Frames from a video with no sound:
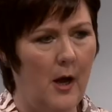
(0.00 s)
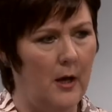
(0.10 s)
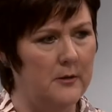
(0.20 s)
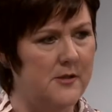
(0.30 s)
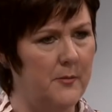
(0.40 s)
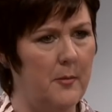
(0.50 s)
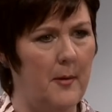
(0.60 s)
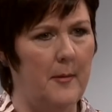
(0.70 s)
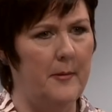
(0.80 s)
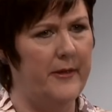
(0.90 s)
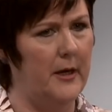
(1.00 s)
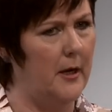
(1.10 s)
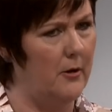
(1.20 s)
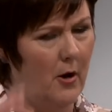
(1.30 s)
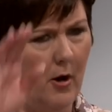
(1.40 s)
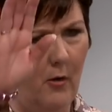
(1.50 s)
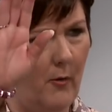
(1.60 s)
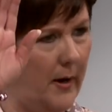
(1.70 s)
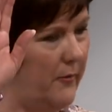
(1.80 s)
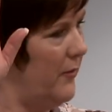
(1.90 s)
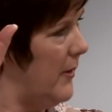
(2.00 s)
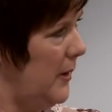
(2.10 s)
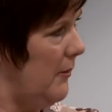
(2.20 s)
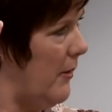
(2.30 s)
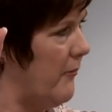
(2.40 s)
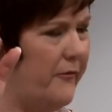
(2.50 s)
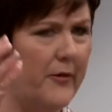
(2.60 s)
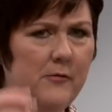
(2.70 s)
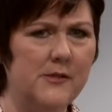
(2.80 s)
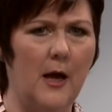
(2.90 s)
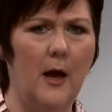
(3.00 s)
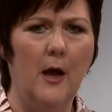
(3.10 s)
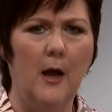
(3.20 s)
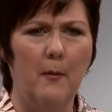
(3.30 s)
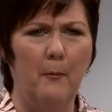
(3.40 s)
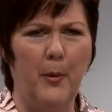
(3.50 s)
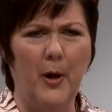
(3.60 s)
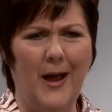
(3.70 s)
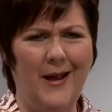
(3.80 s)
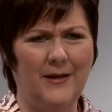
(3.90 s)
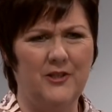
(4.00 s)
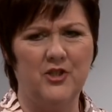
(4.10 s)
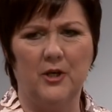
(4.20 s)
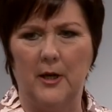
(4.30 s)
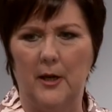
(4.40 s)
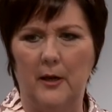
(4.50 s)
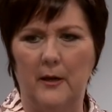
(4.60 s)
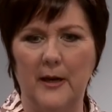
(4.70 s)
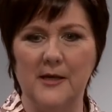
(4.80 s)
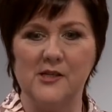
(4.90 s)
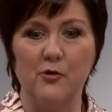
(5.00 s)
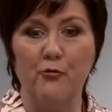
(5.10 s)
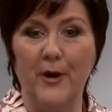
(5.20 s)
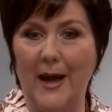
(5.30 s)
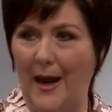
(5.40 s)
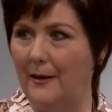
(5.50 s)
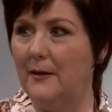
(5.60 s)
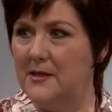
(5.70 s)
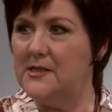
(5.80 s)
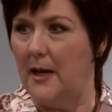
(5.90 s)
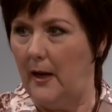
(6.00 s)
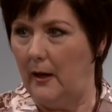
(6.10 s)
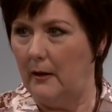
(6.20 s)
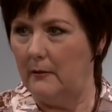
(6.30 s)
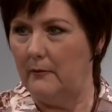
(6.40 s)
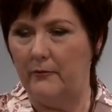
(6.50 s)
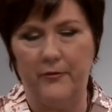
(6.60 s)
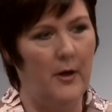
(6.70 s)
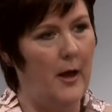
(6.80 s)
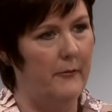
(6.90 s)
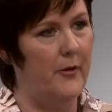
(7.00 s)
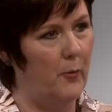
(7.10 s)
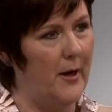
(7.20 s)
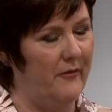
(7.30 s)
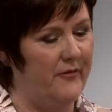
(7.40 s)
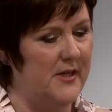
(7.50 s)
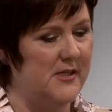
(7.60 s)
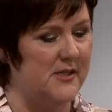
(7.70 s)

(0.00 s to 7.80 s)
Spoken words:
And some people might be thinking, no, I refuse that. But actually, it's a reality. Mm. That we are facing.